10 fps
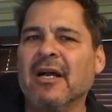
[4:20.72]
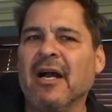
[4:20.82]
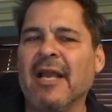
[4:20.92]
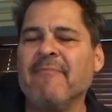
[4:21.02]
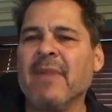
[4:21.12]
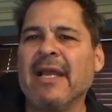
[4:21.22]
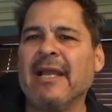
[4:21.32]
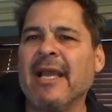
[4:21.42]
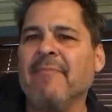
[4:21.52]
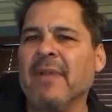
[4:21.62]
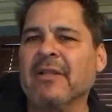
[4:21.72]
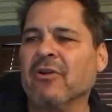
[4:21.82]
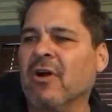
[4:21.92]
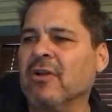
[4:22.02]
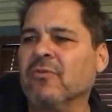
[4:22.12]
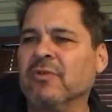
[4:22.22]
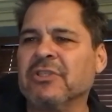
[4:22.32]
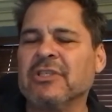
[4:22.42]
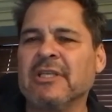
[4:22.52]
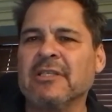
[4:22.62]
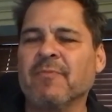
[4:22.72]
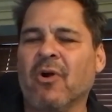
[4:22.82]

I met Ed McDonald, which is his